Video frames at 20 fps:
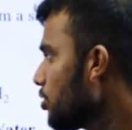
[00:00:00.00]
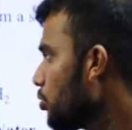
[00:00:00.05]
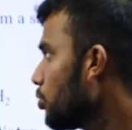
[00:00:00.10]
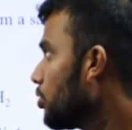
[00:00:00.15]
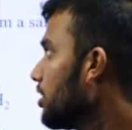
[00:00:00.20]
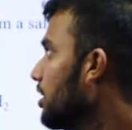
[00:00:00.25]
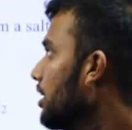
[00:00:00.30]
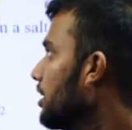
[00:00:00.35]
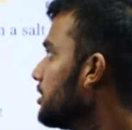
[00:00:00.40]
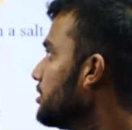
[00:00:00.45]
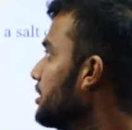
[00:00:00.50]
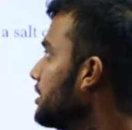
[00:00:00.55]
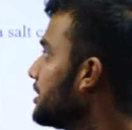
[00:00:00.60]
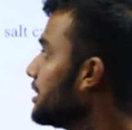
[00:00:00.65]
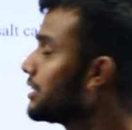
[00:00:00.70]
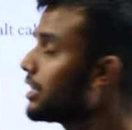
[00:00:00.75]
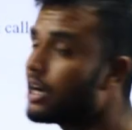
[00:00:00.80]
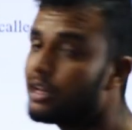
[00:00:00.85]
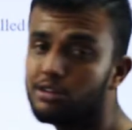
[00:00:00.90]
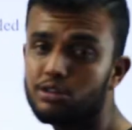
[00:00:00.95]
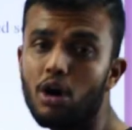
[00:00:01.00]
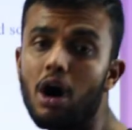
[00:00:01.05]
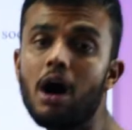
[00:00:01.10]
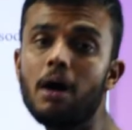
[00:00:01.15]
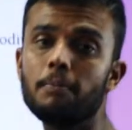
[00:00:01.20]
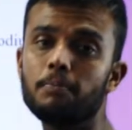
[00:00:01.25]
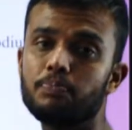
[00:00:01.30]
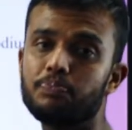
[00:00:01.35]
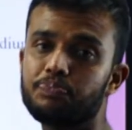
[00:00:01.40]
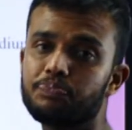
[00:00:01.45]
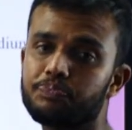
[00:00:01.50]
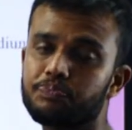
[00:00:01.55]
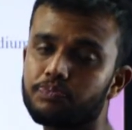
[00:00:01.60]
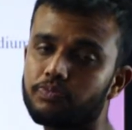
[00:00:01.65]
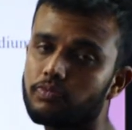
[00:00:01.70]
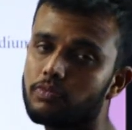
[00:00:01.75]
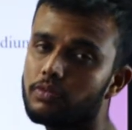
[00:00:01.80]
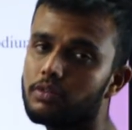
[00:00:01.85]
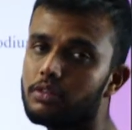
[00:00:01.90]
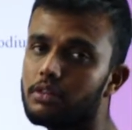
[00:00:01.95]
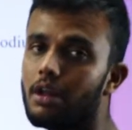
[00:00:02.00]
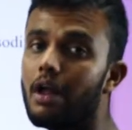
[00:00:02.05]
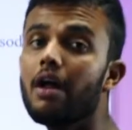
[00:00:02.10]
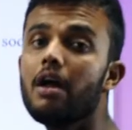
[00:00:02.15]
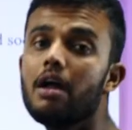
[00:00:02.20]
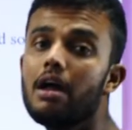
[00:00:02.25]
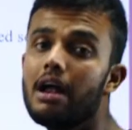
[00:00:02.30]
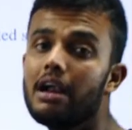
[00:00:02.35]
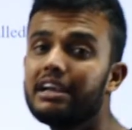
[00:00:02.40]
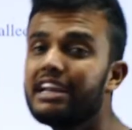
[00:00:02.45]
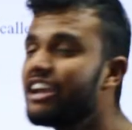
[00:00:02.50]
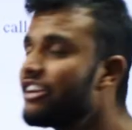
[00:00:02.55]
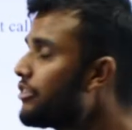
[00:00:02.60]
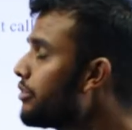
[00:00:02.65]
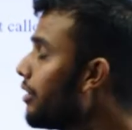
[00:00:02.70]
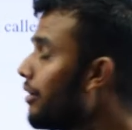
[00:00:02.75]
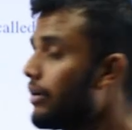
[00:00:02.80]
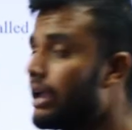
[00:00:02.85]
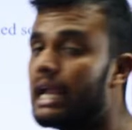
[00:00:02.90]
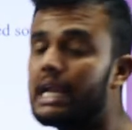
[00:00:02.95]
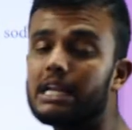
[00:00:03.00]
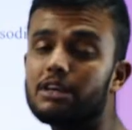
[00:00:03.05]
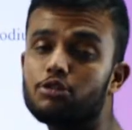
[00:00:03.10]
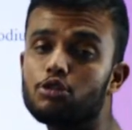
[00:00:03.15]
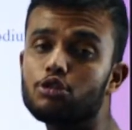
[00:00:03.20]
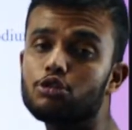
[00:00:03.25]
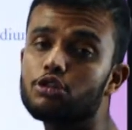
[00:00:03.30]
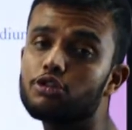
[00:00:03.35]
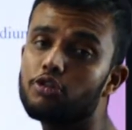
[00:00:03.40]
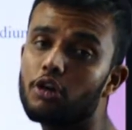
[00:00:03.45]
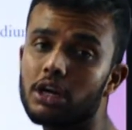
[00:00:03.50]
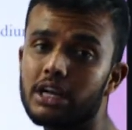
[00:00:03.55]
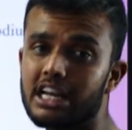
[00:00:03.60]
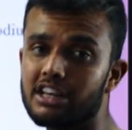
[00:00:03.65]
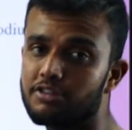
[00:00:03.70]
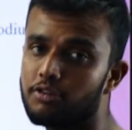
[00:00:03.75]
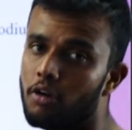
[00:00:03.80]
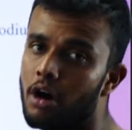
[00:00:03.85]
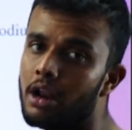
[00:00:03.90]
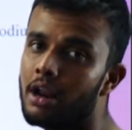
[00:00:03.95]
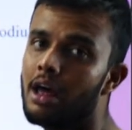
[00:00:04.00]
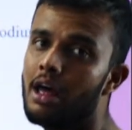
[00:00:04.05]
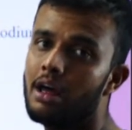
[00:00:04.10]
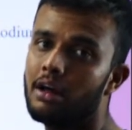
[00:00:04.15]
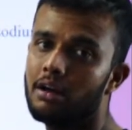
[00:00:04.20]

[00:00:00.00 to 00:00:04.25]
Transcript: know this is also test. It is used for test for